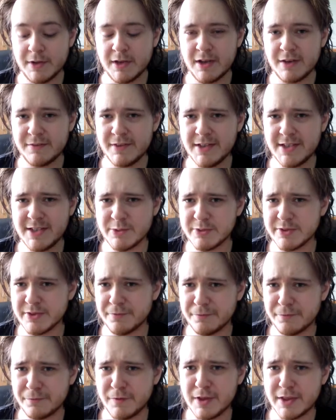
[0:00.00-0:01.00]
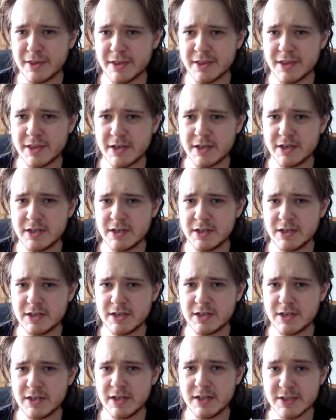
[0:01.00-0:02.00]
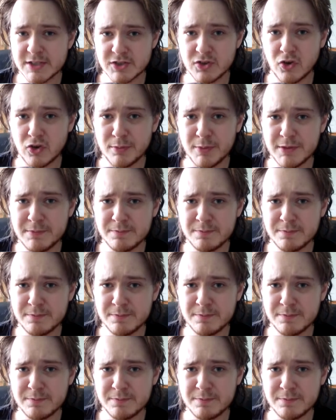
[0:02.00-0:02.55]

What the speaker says: I think it was the 5th installment.